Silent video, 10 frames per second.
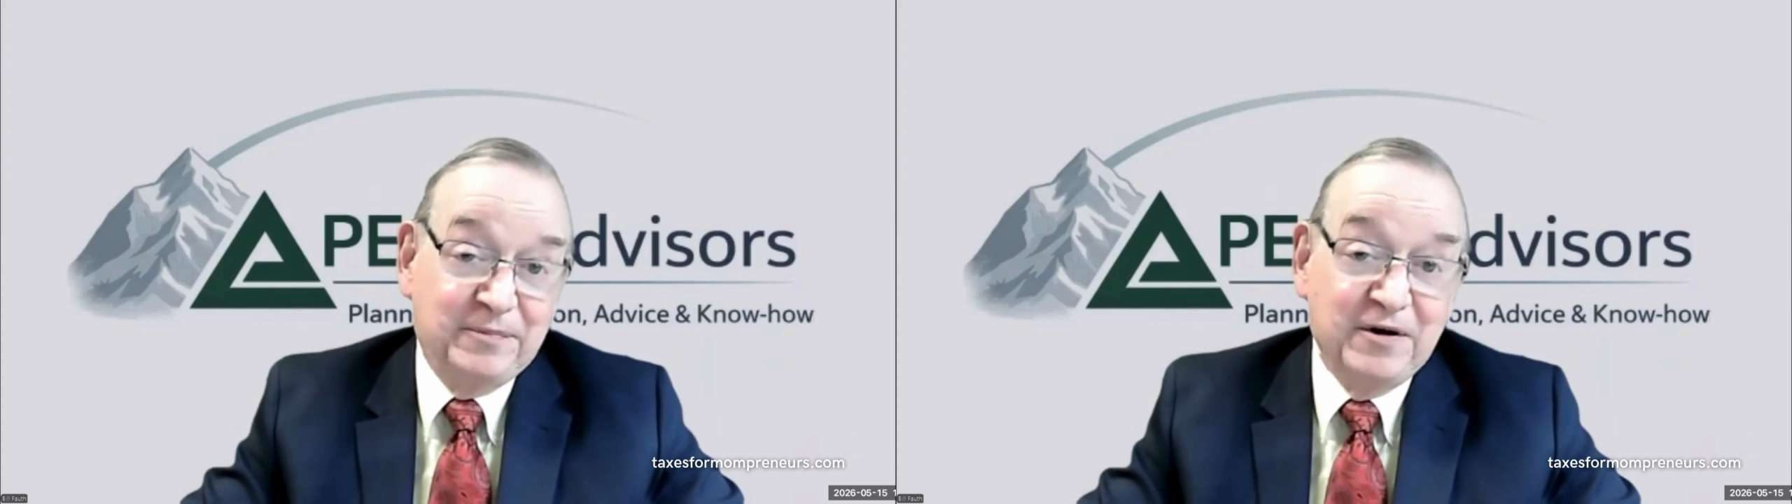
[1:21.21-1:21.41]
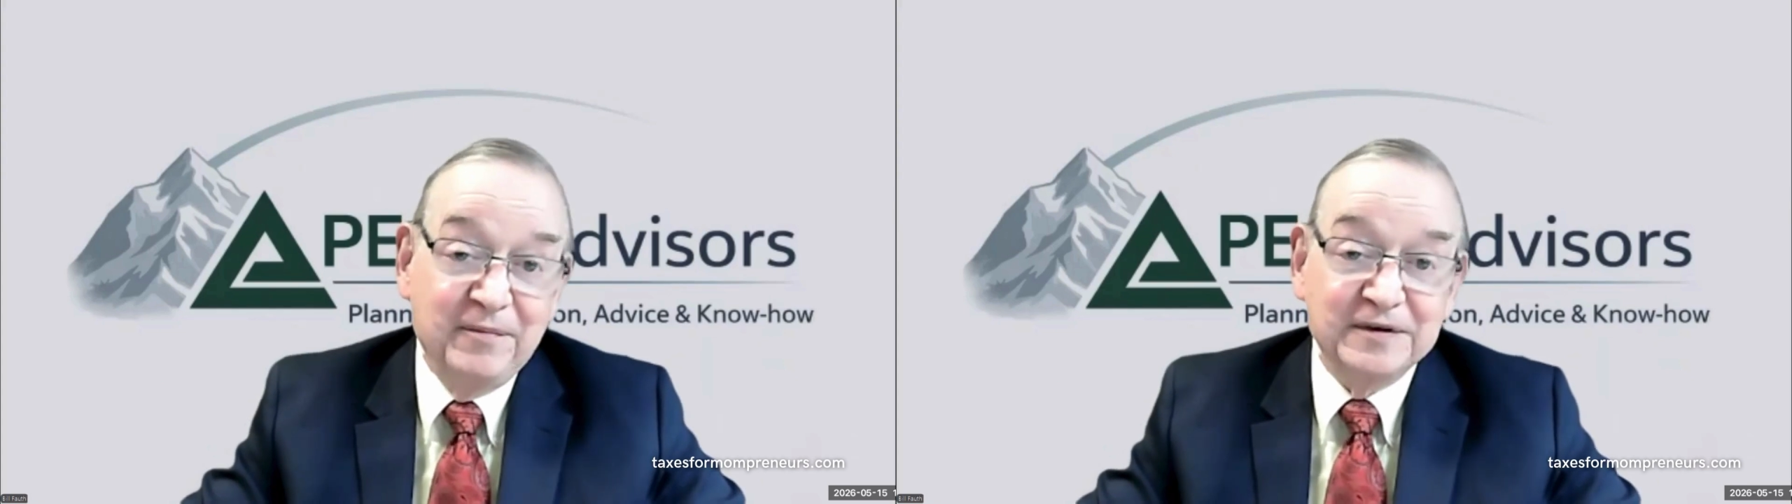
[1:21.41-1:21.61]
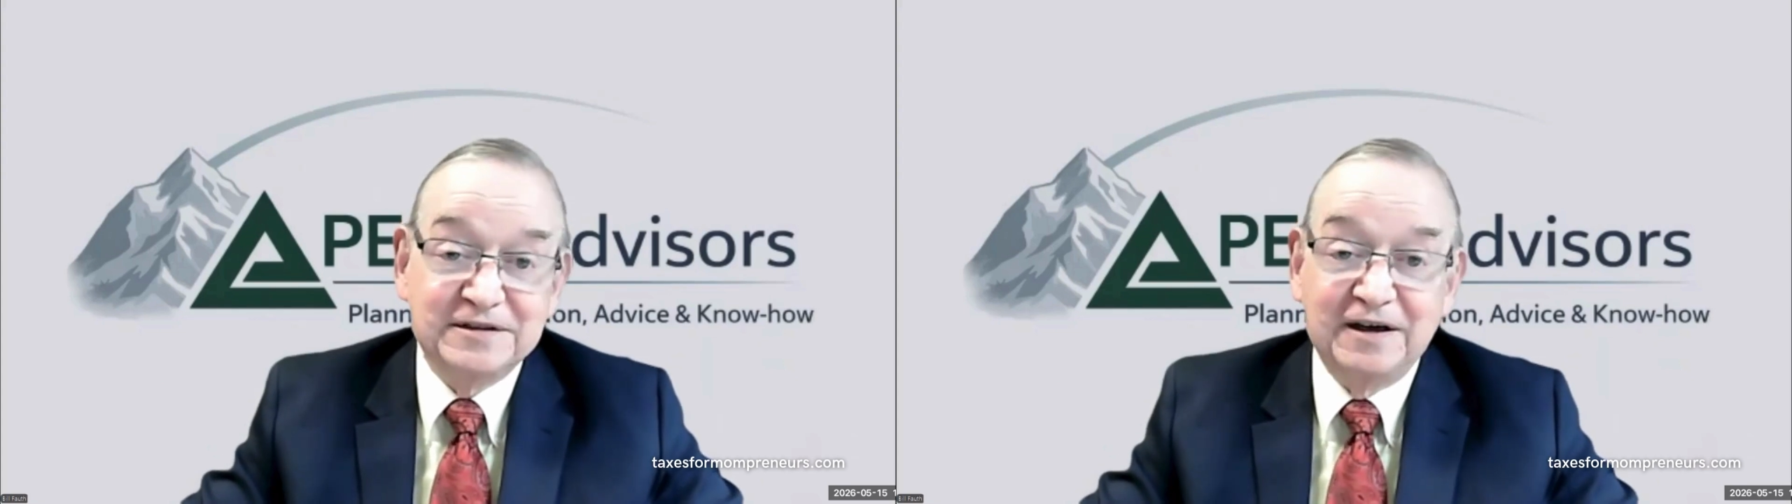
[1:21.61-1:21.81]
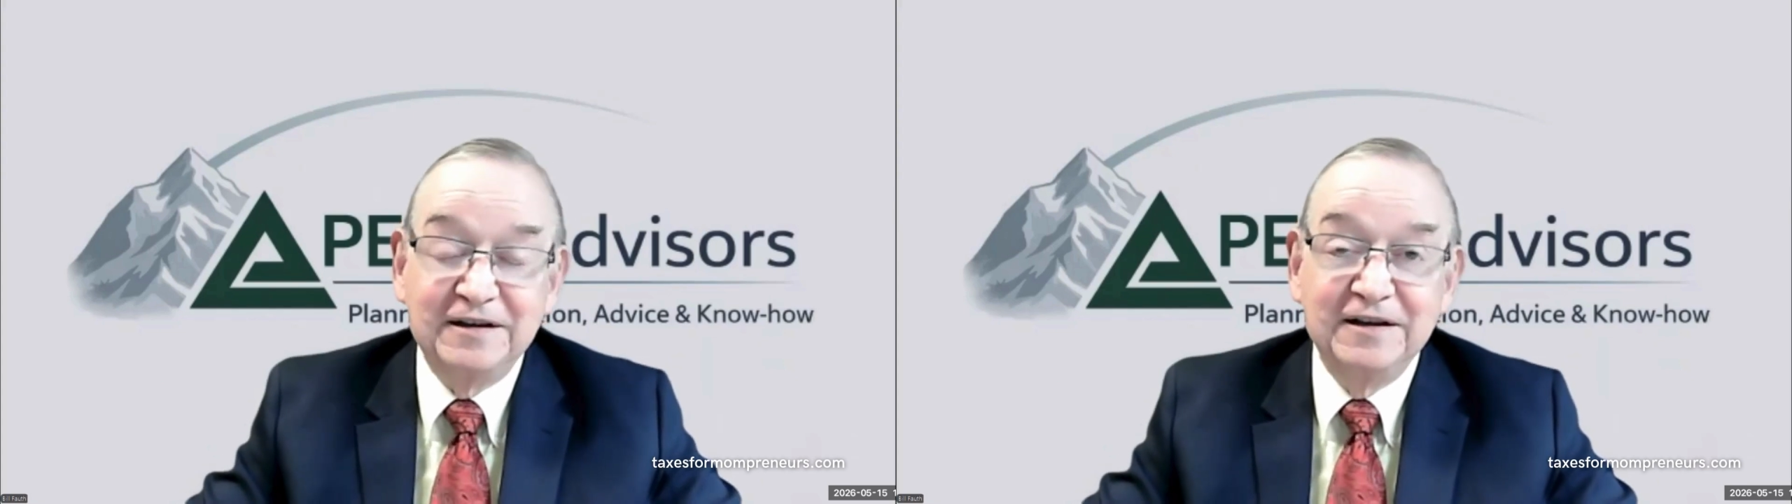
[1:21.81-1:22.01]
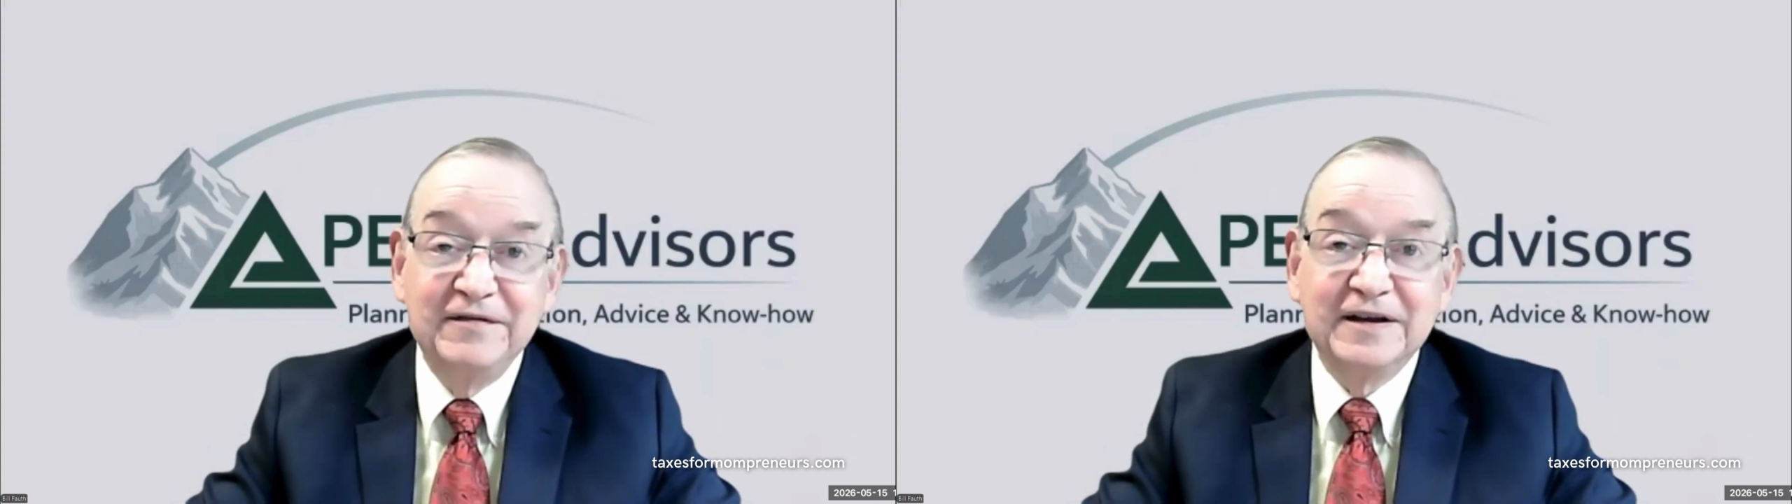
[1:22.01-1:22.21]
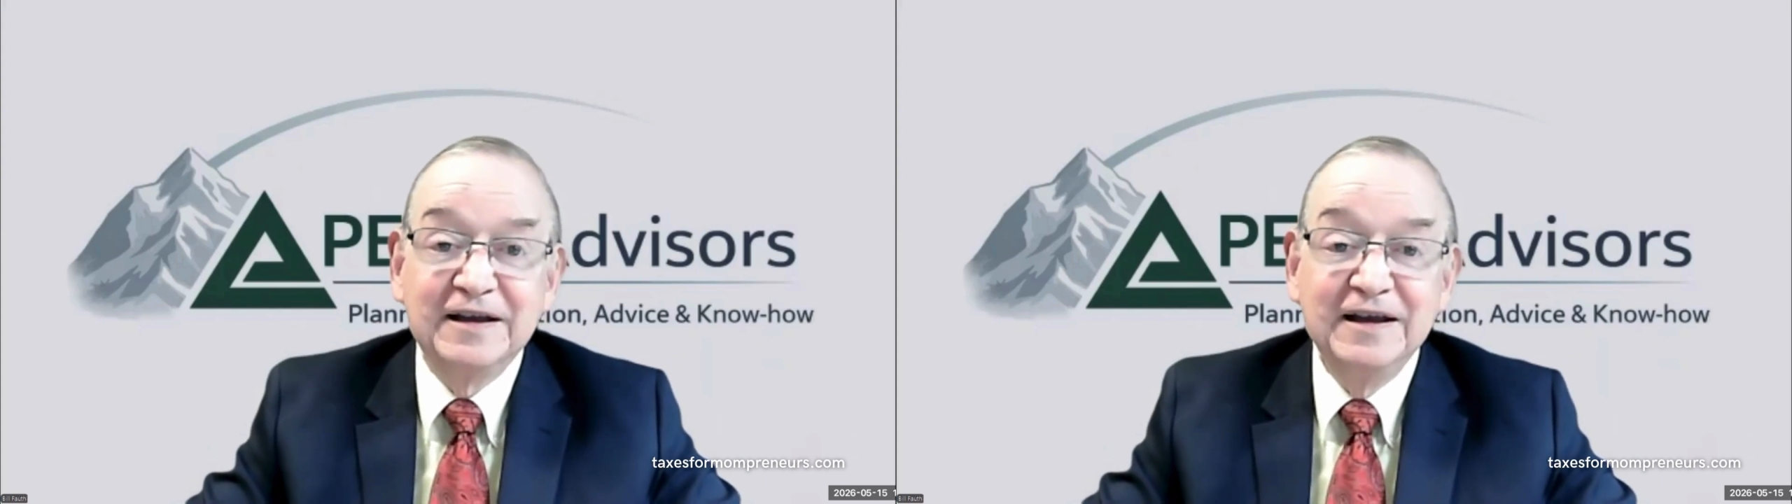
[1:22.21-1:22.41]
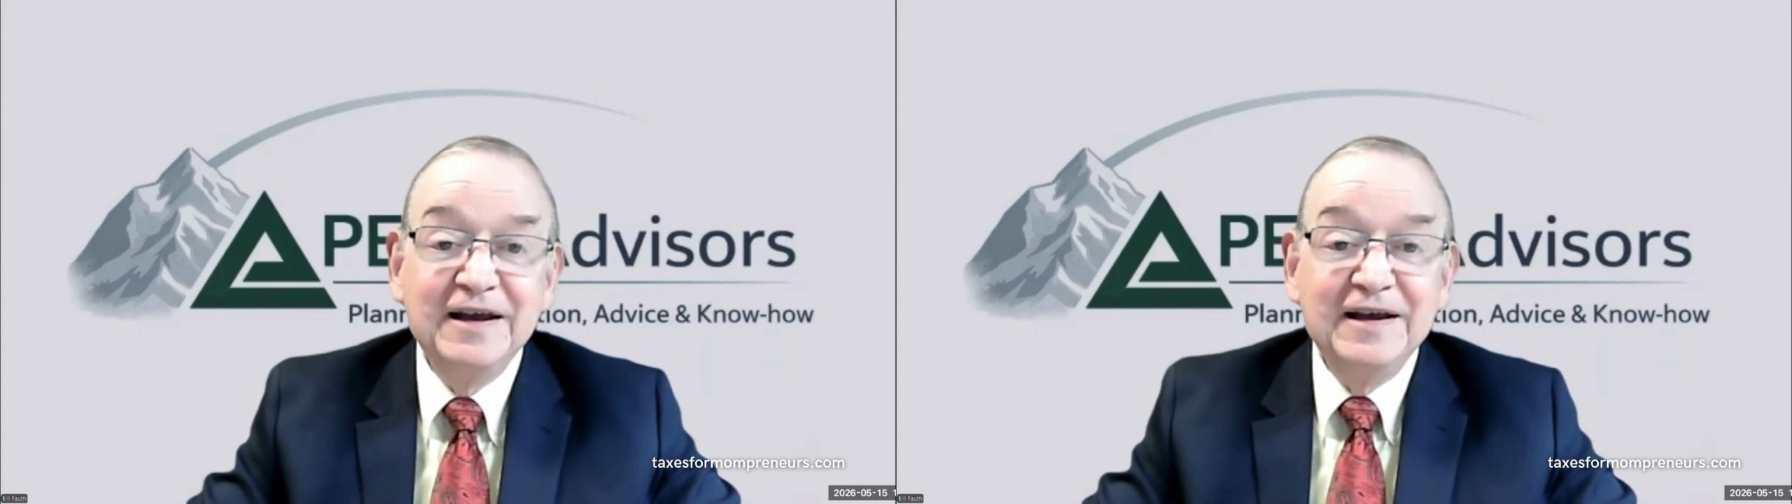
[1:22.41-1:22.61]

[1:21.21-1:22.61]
apartment style living,